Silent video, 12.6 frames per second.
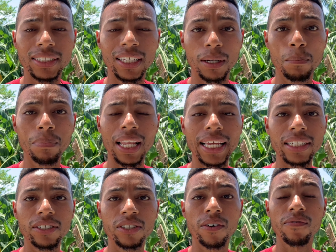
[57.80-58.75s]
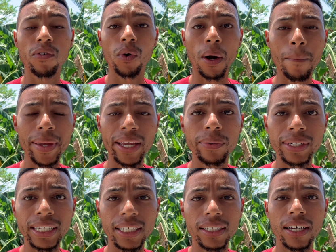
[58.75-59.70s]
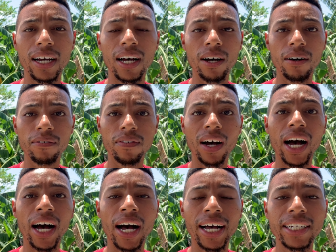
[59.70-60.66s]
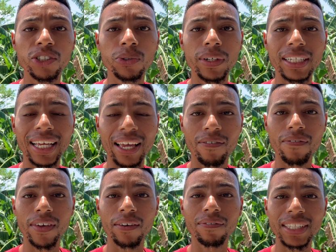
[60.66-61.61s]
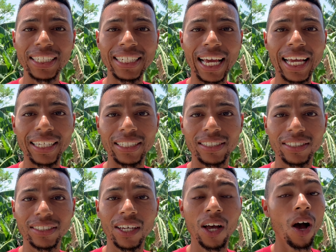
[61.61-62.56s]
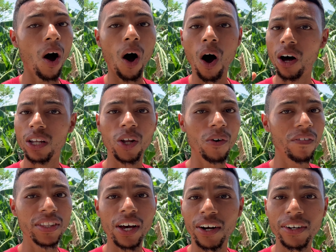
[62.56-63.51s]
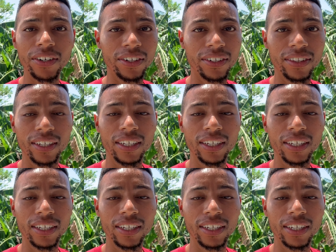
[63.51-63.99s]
took place for a period of 150 days all over the earth.